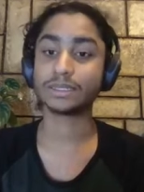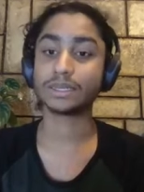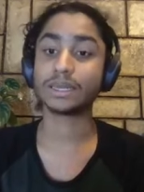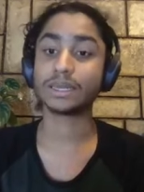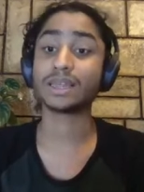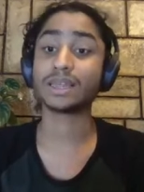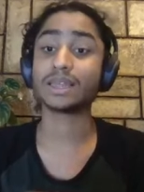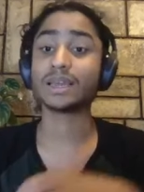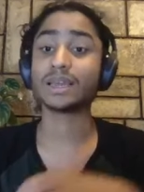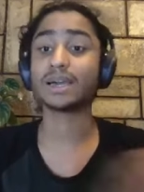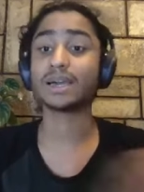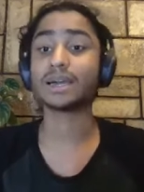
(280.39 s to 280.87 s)
And I
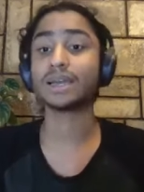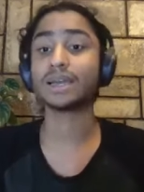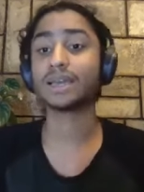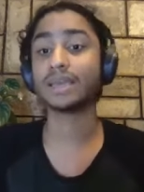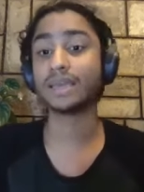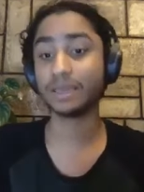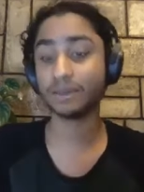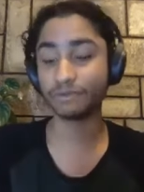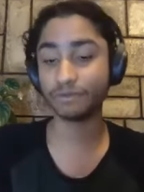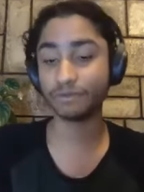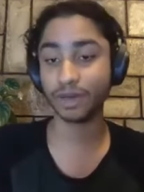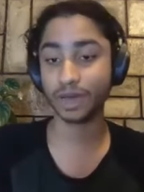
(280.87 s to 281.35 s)
think a
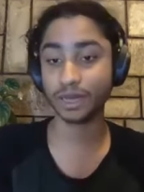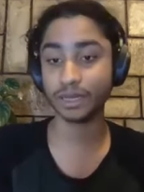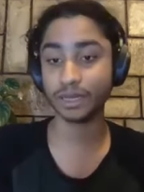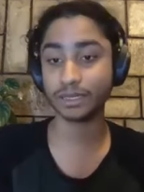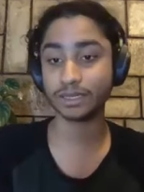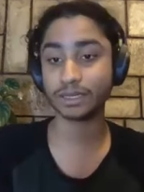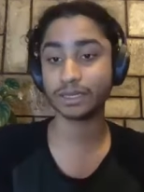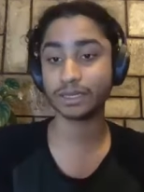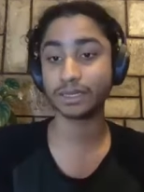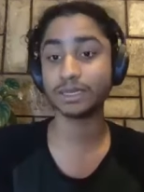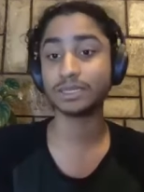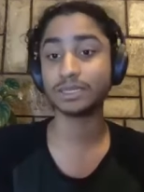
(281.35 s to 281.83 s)
key
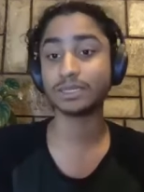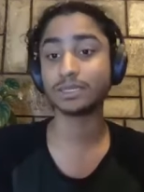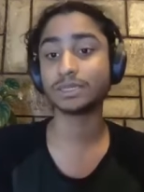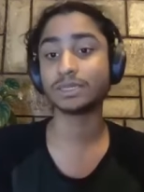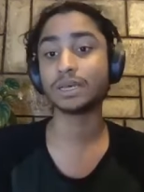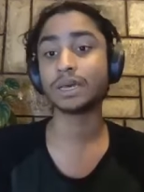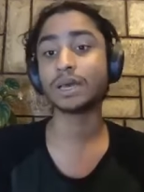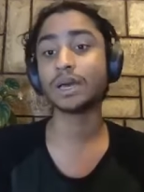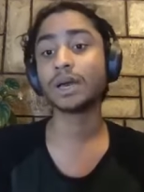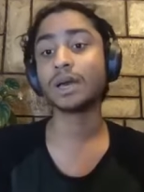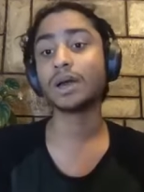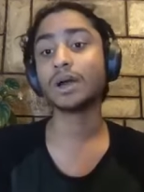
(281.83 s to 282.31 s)
factor
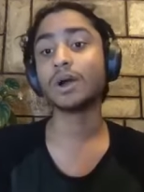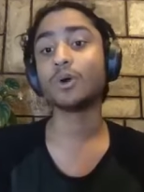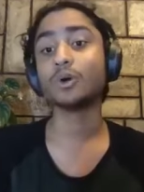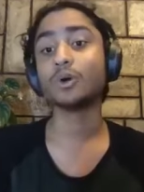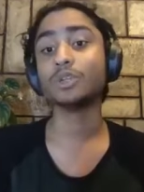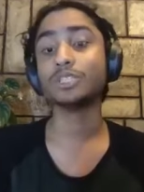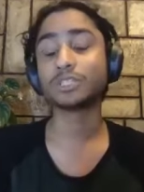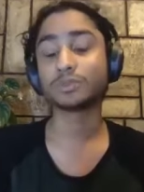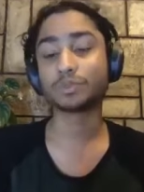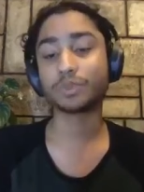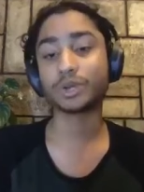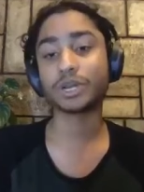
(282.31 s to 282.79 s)
is
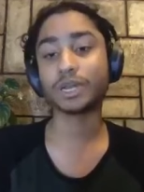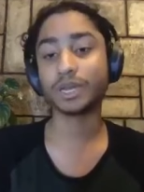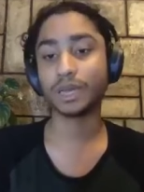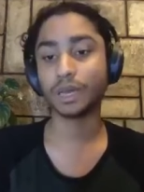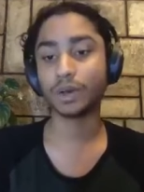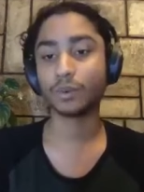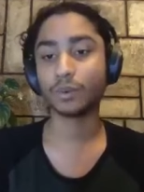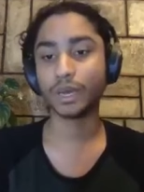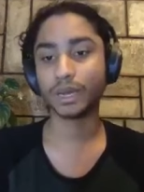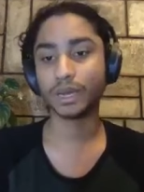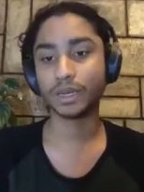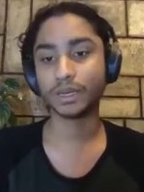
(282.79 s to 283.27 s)
on spreading
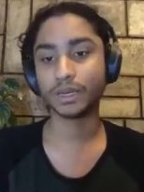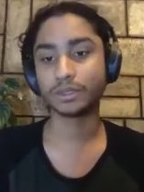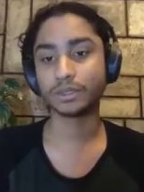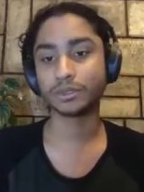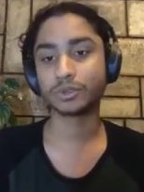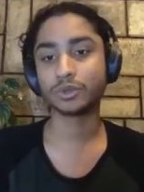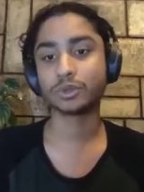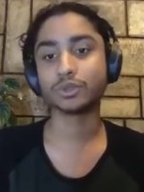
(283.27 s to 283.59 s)
awareness.